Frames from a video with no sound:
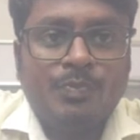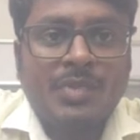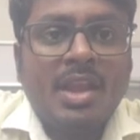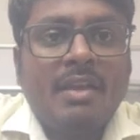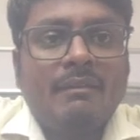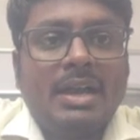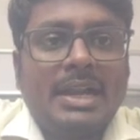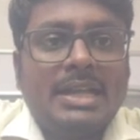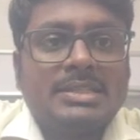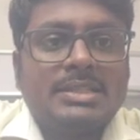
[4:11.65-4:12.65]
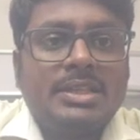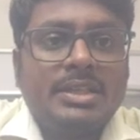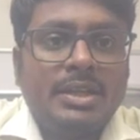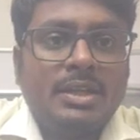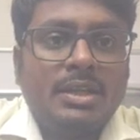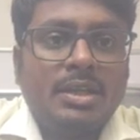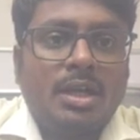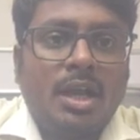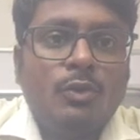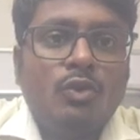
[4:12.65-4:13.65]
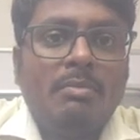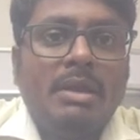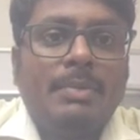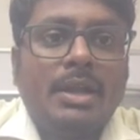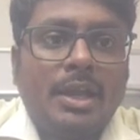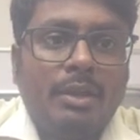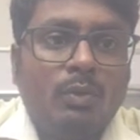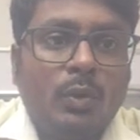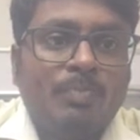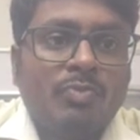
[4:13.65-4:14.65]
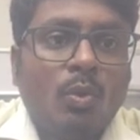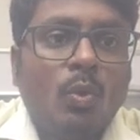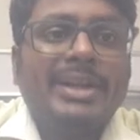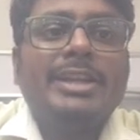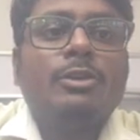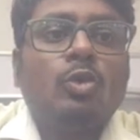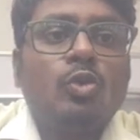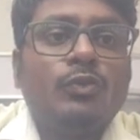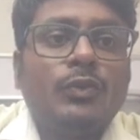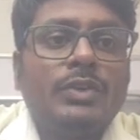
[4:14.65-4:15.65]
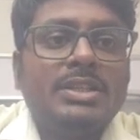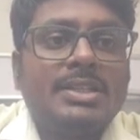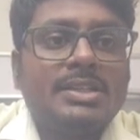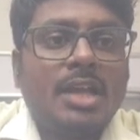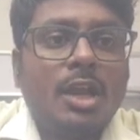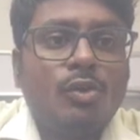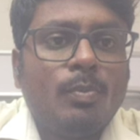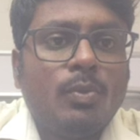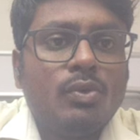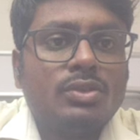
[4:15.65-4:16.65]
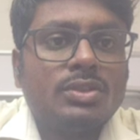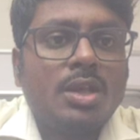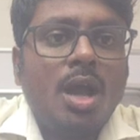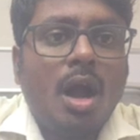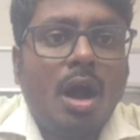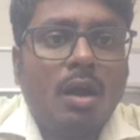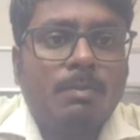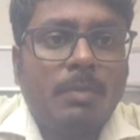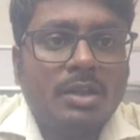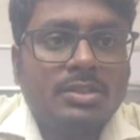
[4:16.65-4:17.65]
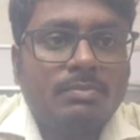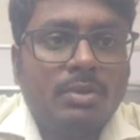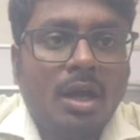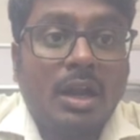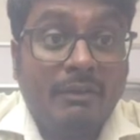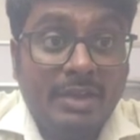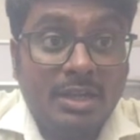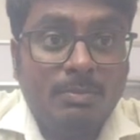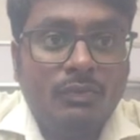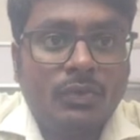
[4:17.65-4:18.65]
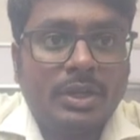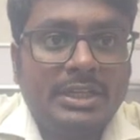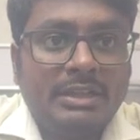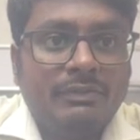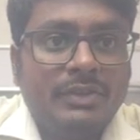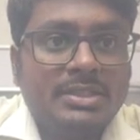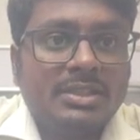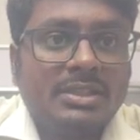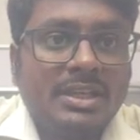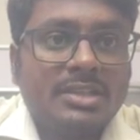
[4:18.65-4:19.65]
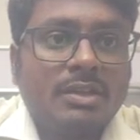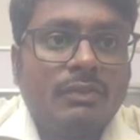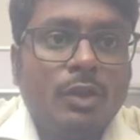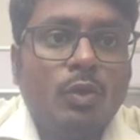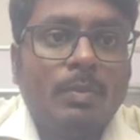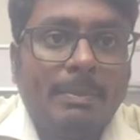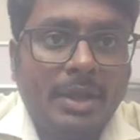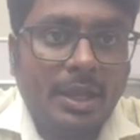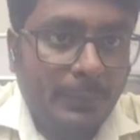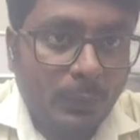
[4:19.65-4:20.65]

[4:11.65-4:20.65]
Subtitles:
whereas in I/O mapped I/O only 256 I/O ports are available for interfacing in case of I/O mapped I/O.